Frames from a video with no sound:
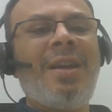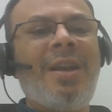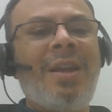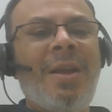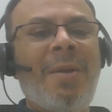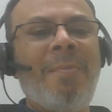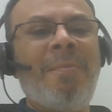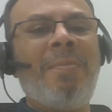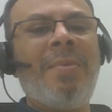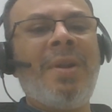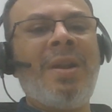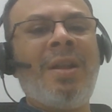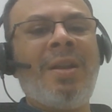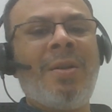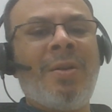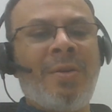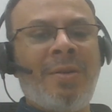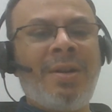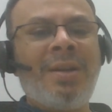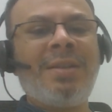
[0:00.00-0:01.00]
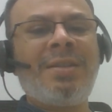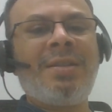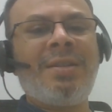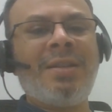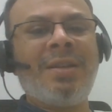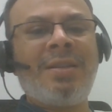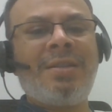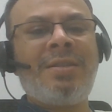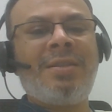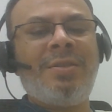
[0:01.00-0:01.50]
Emperor
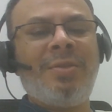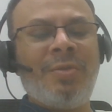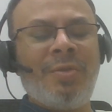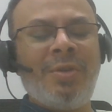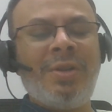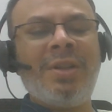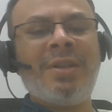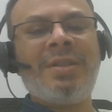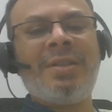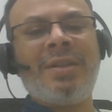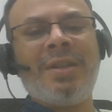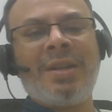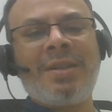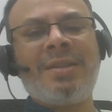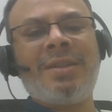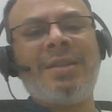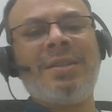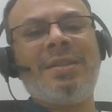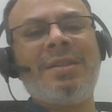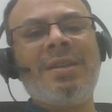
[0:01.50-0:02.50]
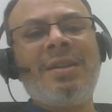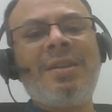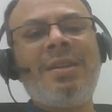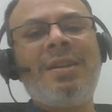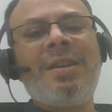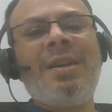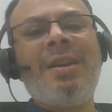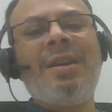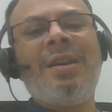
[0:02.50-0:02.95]
Augustus, Julius' successor,